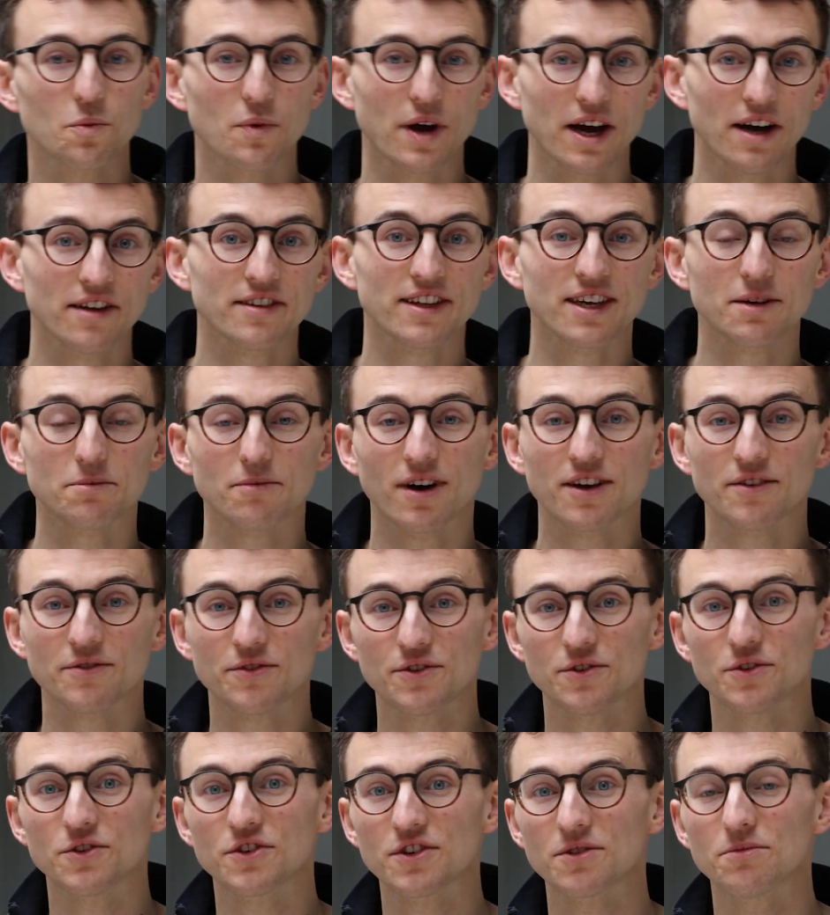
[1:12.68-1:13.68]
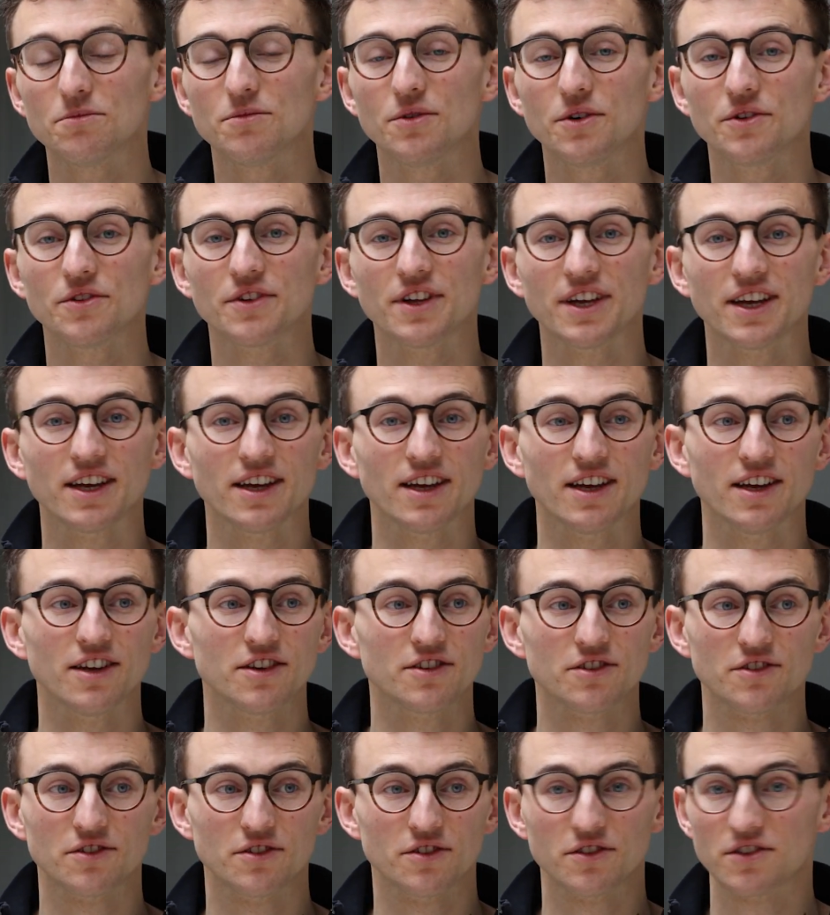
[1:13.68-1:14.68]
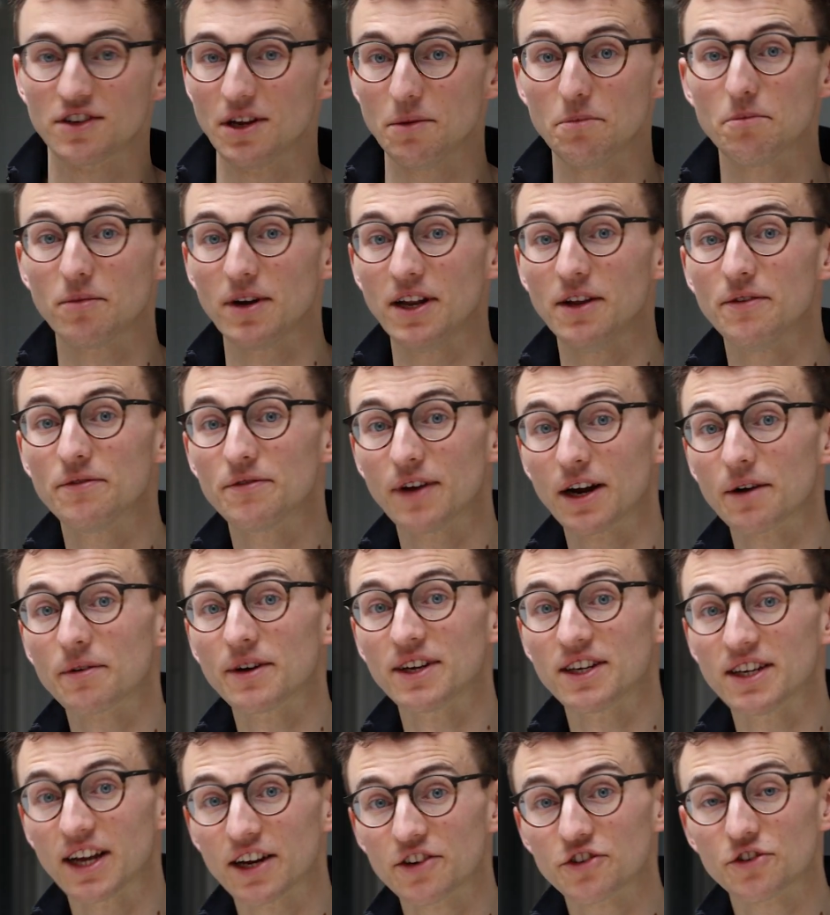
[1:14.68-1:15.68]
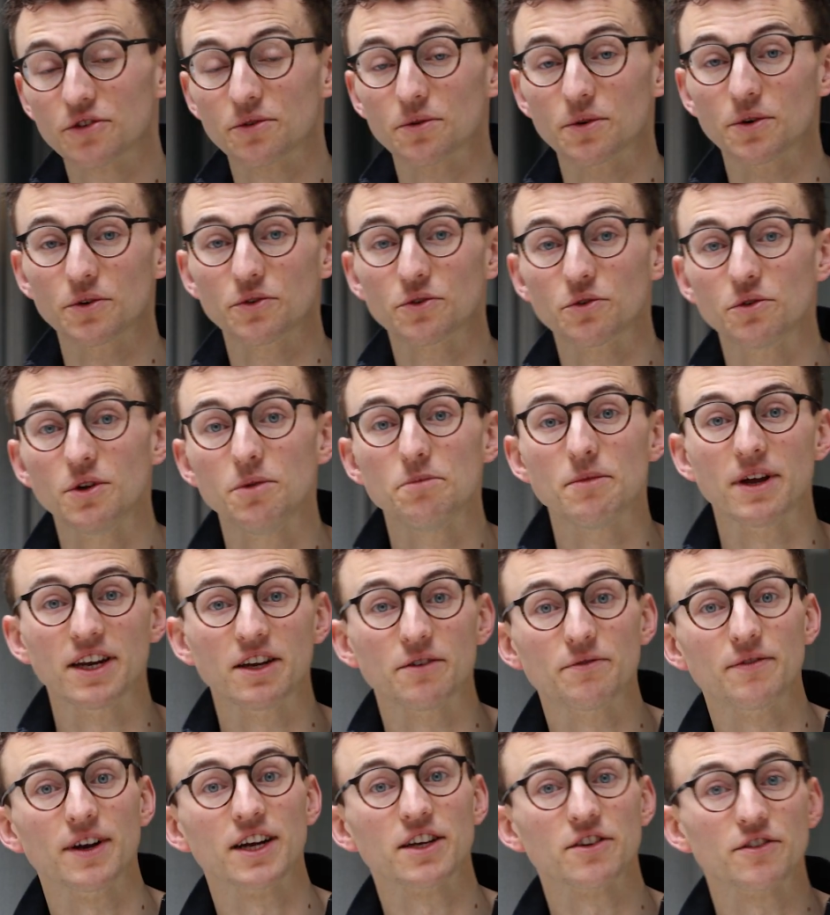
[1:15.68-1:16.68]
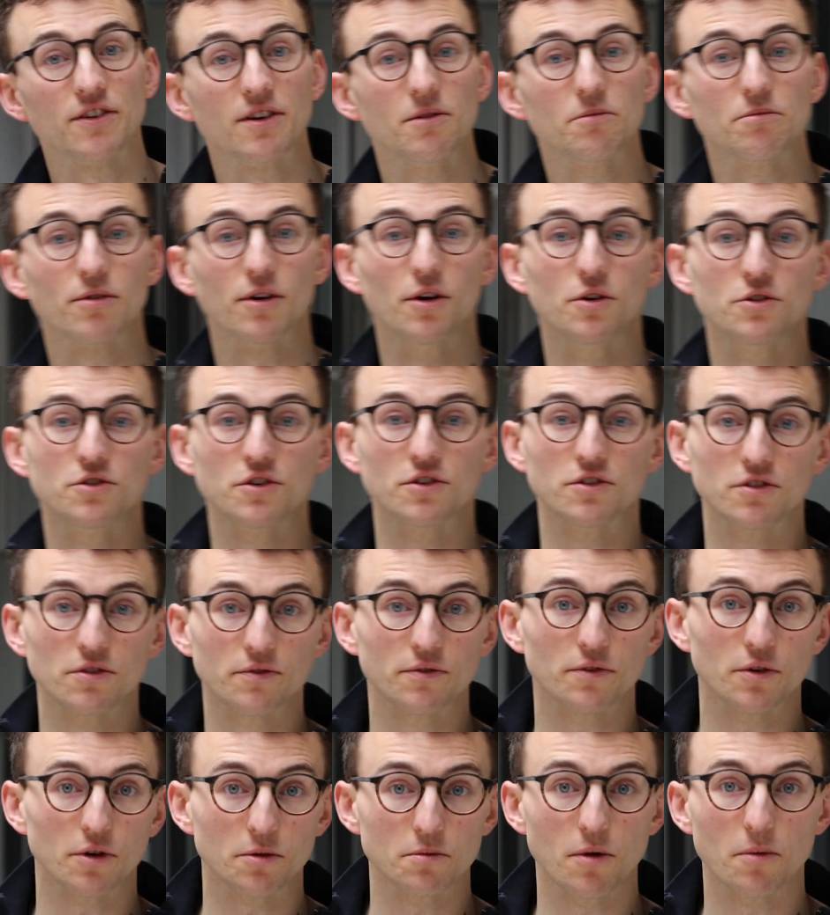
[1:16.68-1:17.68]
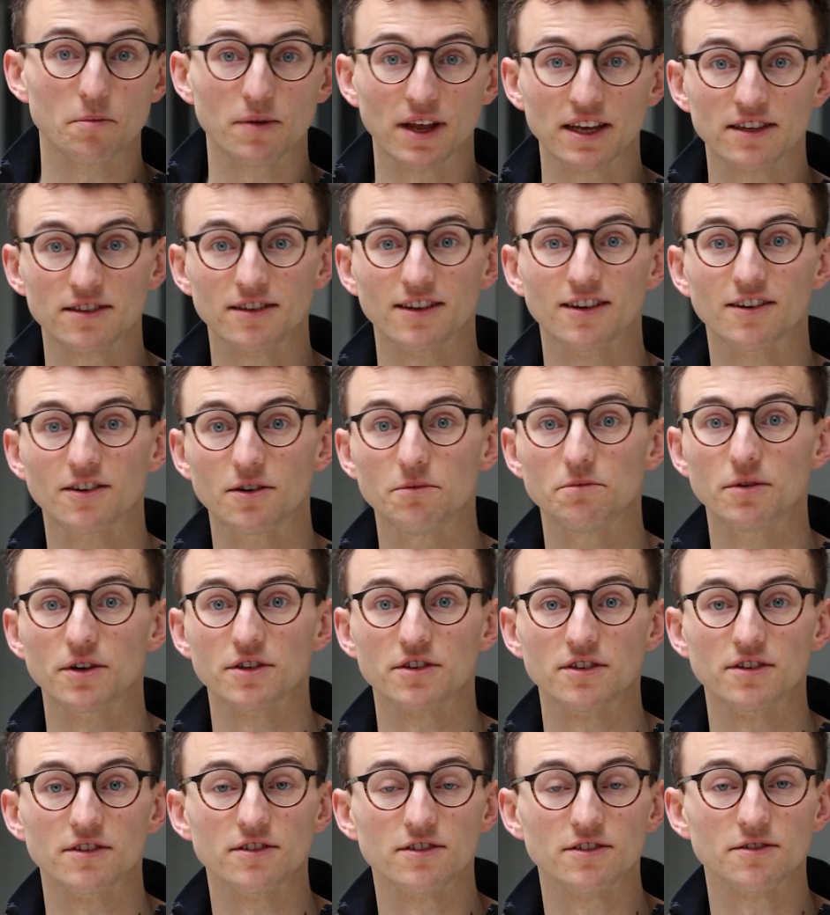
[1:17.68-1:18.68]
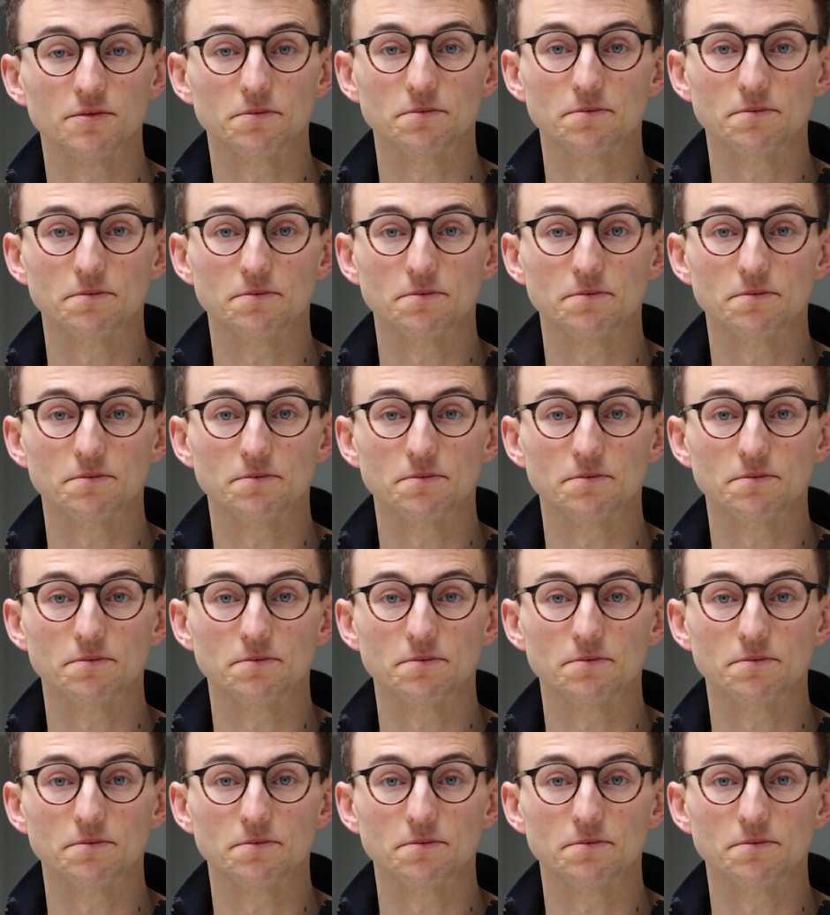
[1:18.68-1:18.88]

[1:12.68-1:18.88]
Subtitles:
welding by fusion bonding is simply very natural to the manufacturing process of thermoplastic composites.